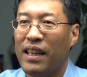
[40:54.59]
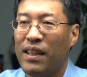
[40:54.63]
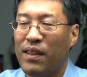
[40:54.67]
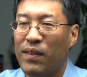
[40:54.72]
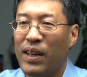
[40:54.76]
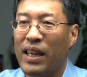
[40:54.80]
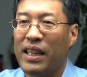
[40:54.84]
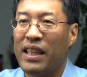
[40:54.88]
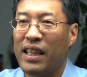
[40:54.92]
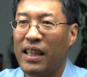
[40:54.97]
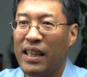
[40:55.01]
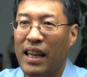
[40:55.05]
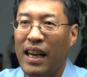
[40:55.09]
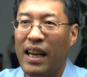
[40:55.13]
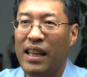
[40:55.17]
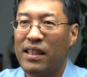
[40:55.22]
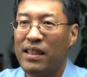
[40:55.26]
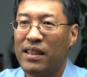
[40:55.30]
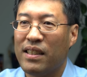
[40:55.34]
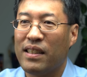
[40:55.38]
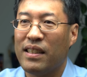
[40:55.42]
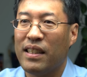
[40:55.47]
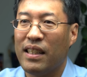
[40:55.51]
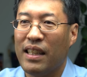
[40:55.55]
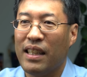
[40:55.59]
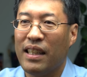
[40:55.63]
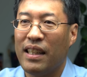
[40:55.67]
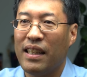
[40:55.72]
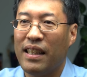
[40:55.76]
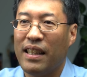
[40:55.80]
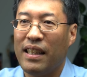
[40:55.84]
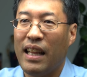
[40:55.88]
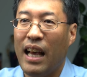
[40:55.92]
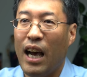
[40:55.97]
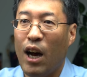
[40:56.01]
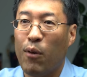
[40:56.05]
Recognized
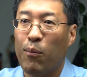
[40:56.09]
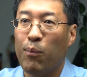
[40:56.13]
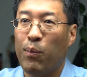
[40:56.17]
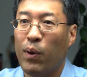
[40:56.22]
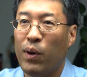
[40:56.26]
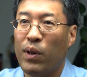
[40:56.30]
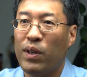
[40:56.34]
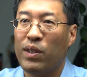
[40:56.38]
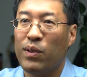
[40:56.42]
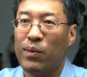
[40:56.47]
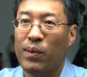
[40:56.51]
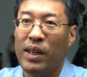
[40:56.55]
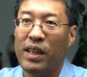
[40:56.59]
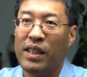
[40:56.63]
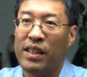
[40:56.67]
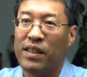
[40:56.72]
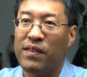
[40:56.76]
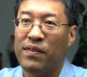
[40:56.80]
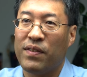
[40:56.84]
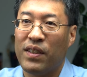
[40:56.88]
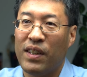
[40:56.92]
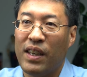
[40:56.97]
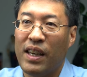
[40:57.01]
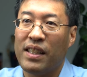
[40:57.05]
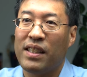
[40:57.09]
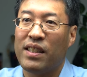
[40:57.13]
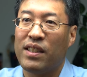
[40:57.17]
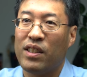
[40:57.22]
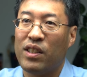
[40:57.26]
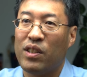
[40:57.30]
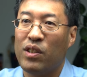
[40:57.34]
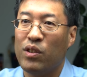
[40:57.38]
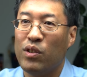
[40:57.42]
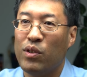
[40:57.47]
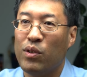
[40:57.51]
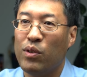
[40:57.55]
how important it was for us
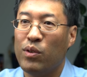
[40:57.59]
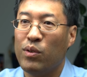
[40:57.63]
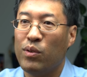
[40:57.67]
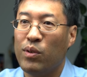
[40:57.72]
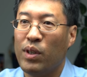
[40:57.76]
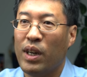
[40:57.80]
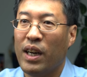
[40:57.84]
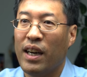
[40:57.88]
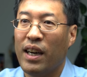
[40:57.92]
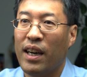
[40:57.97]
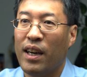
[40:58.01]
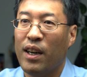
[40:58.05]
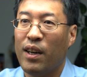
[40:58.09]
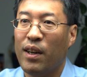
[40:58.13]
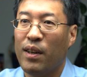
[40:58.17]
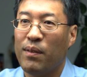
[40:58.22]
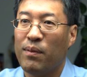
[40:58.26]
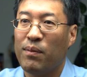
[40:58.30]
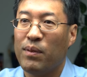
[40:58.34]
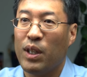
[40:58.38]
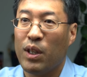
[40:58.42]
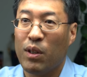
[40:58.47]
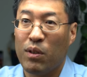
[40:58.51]
to